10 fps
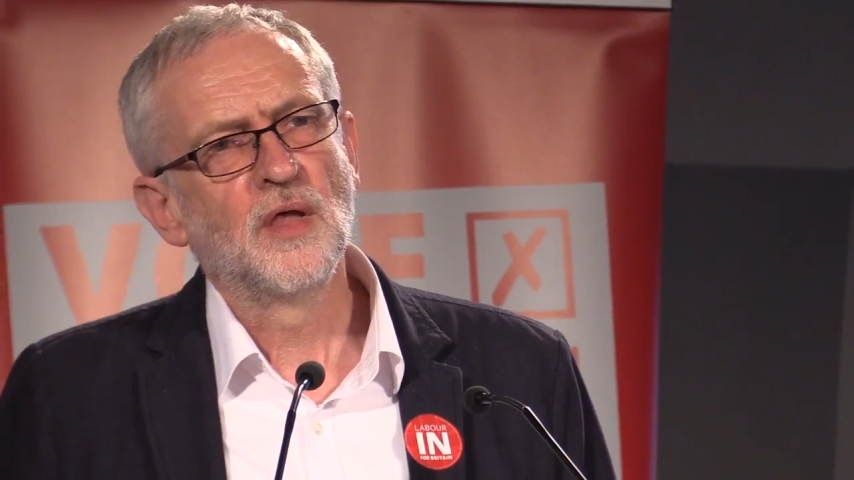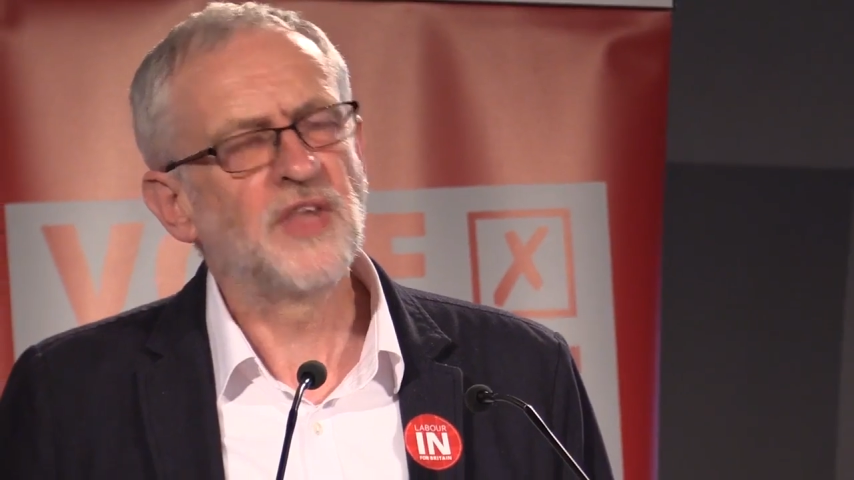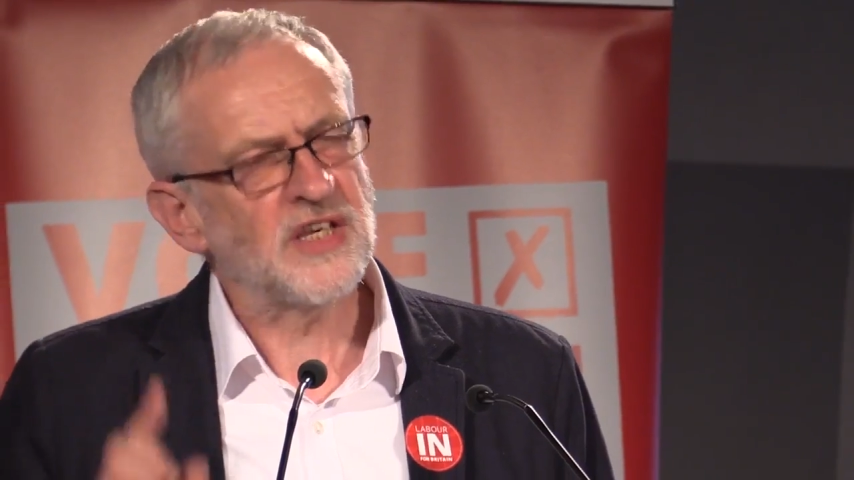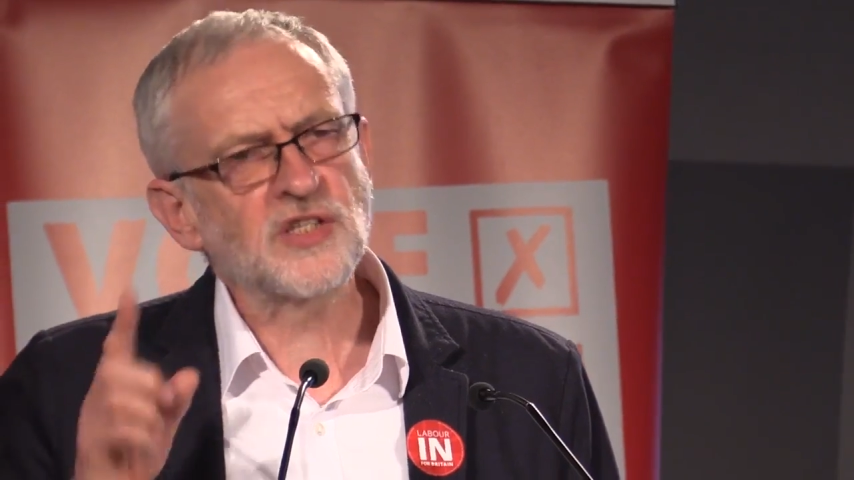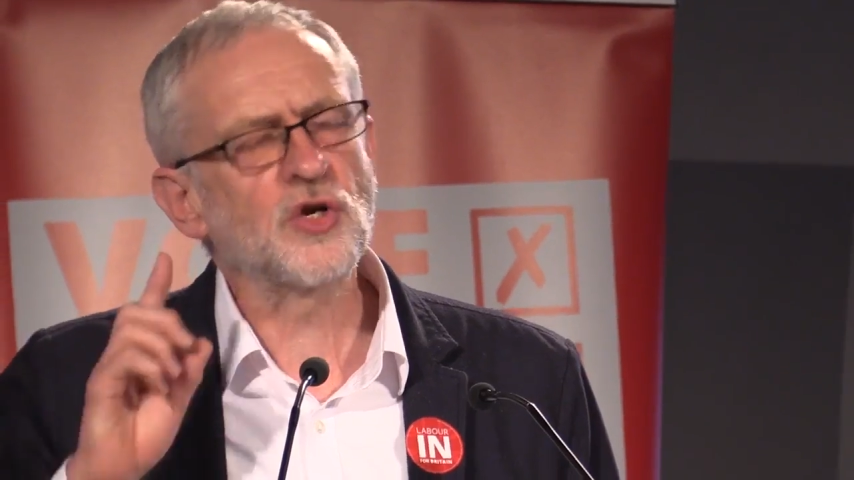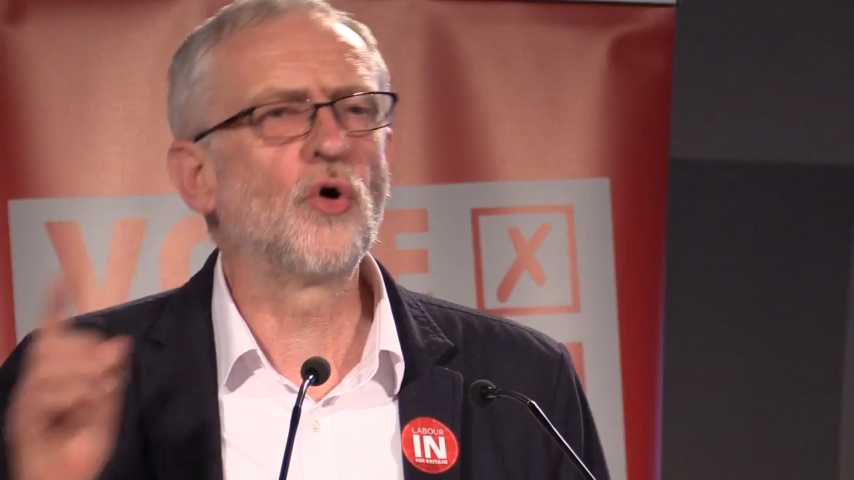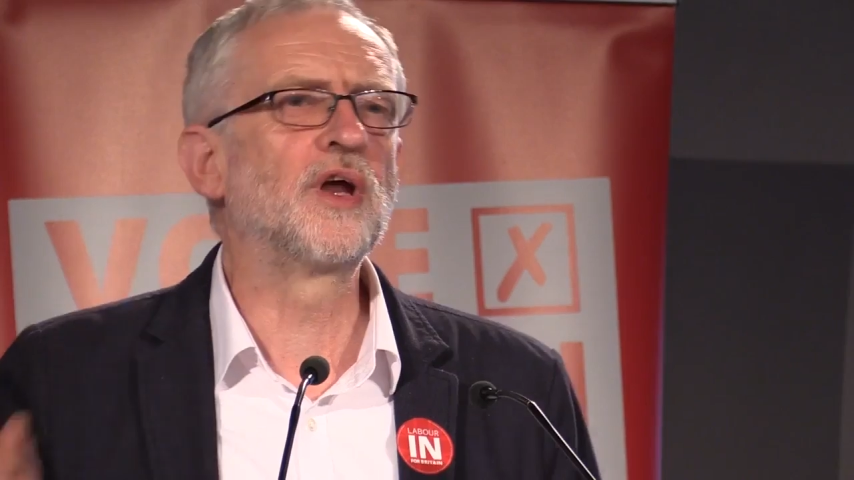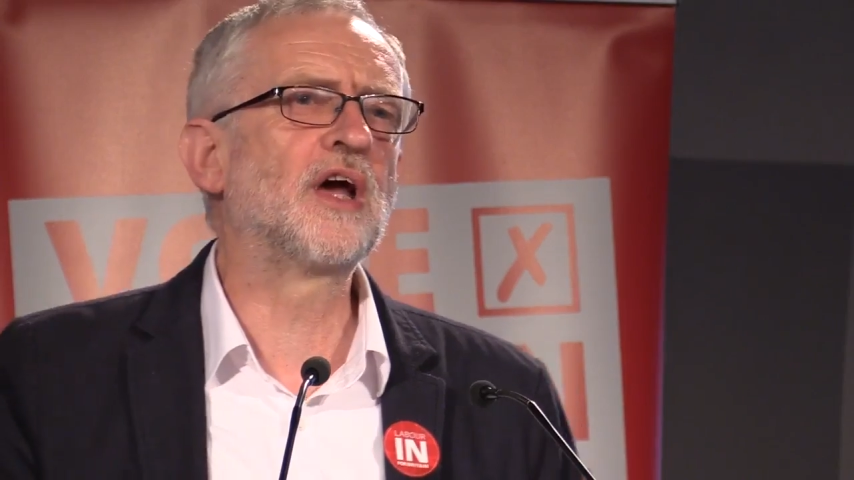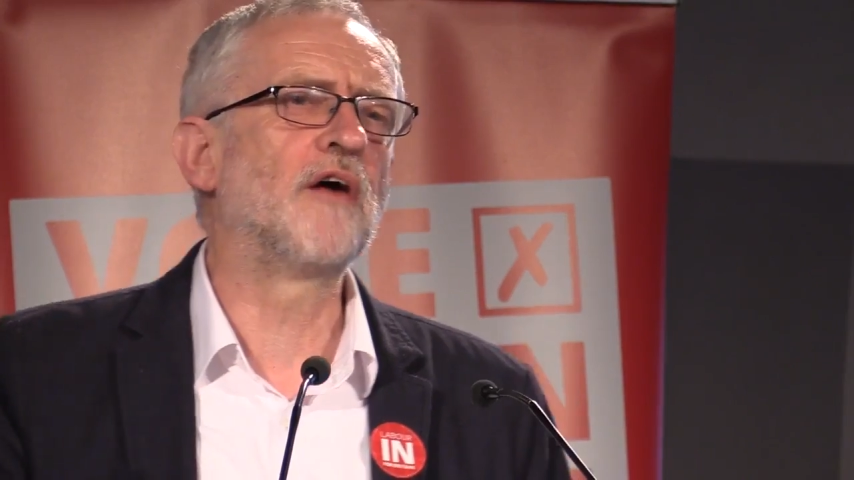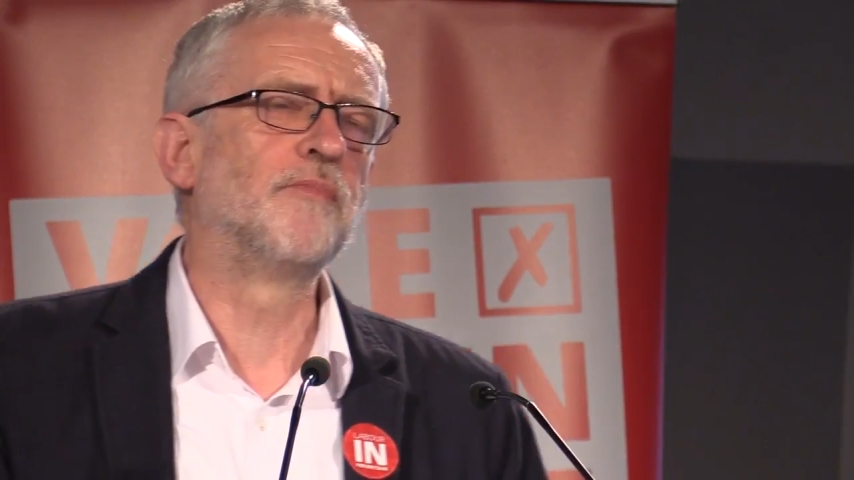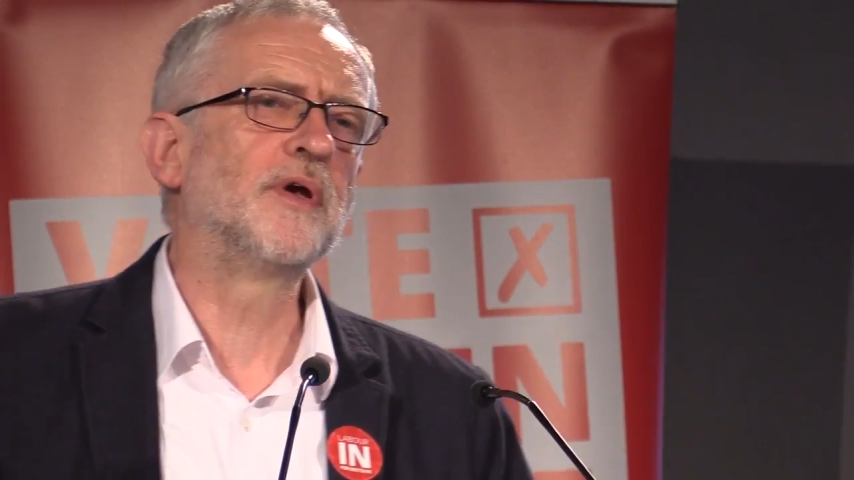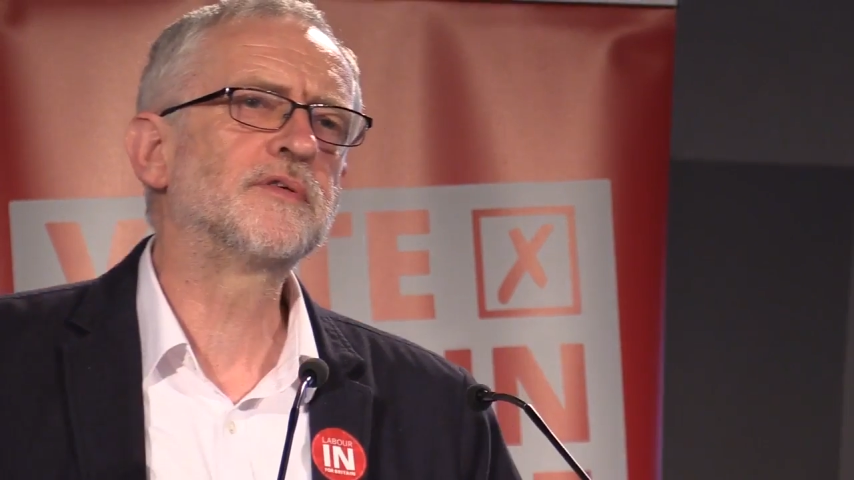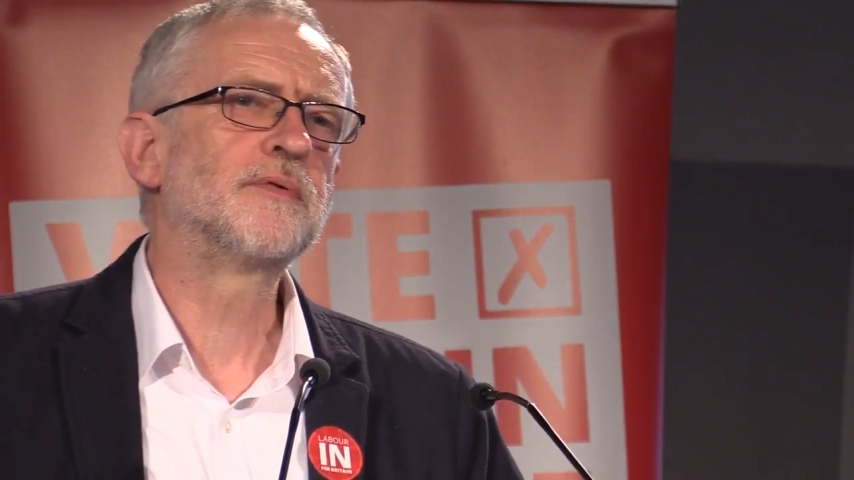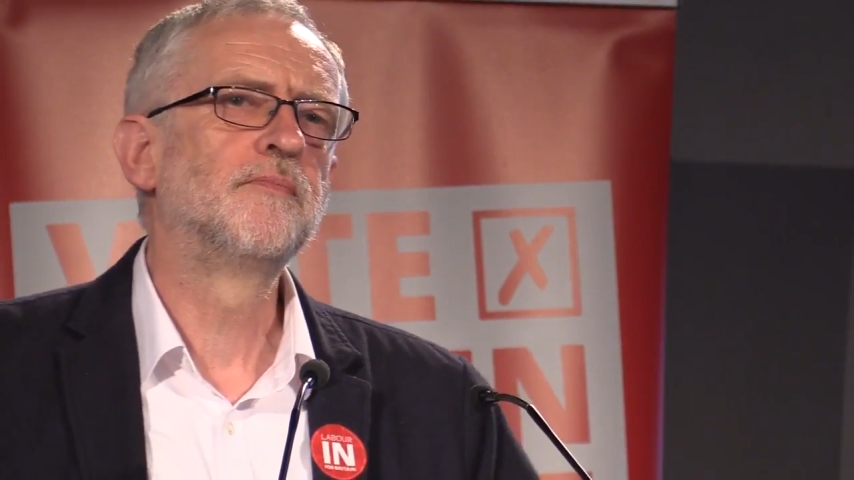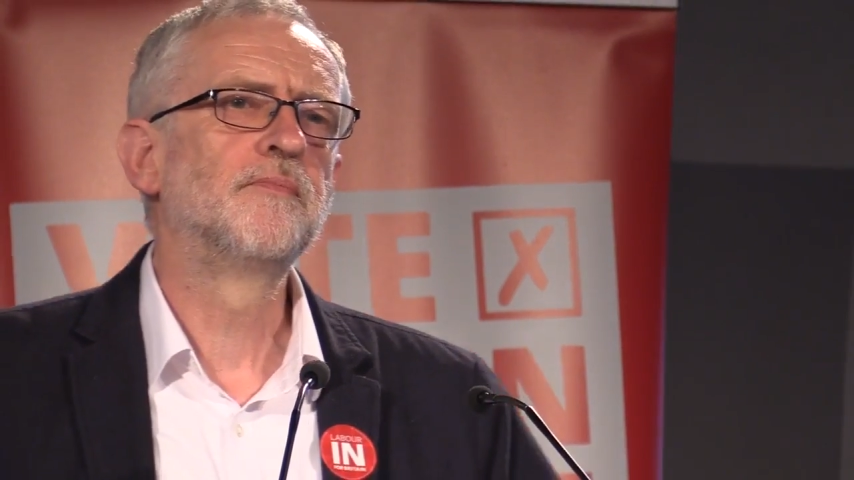This Tory government